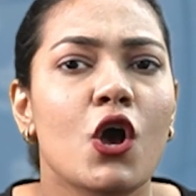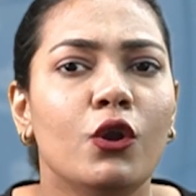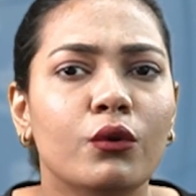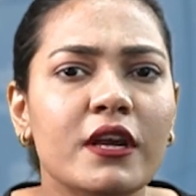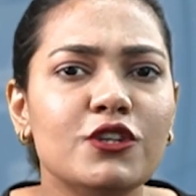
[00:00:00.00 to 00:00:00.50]

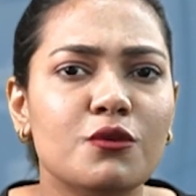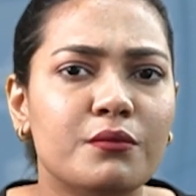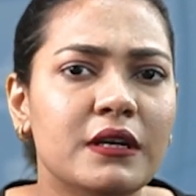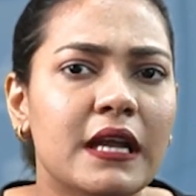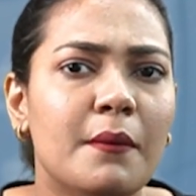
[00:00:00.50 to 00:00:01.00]
looking to
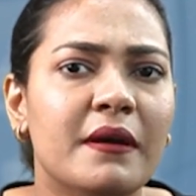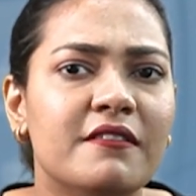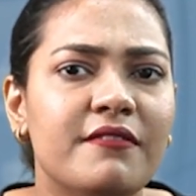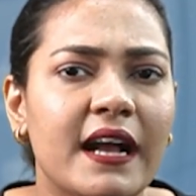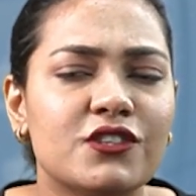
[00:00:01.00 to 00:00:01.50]
build a
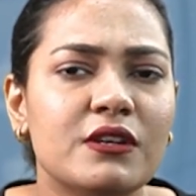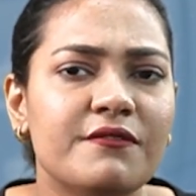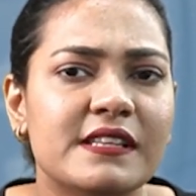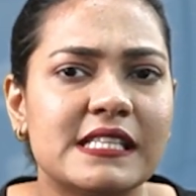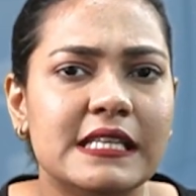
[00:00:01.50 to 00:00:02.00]
manufacturing
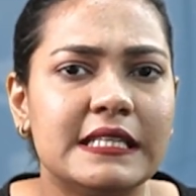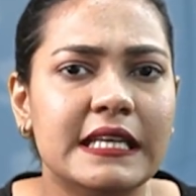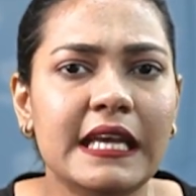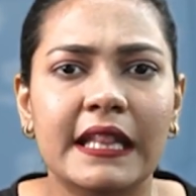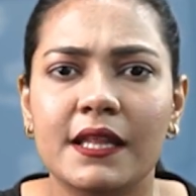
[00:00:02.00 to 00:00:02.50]

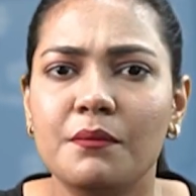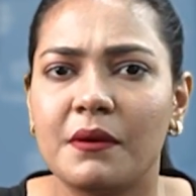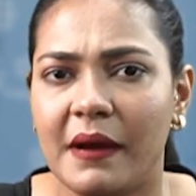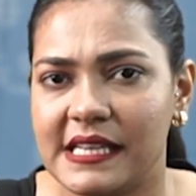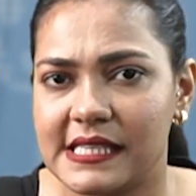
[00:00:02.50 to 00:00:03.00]
facility in the
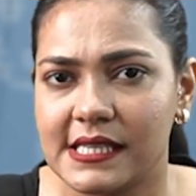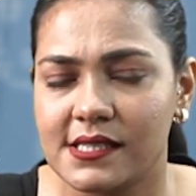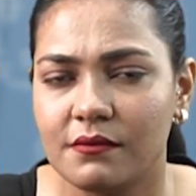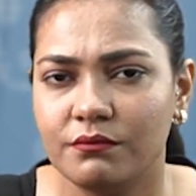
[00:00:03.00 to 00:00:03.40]
premises.